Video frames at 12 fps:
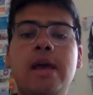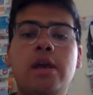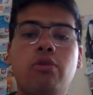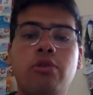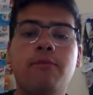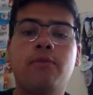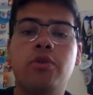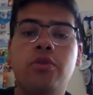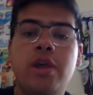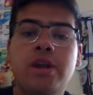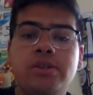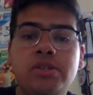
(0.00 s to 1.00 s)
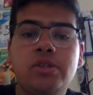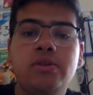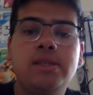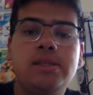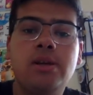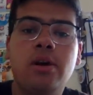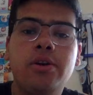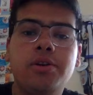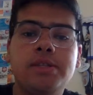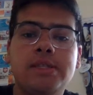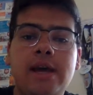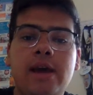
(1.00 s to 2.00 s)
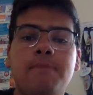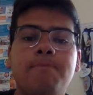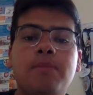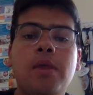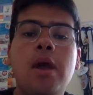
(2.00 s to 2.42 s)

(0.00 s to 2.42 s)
in order for their students to understand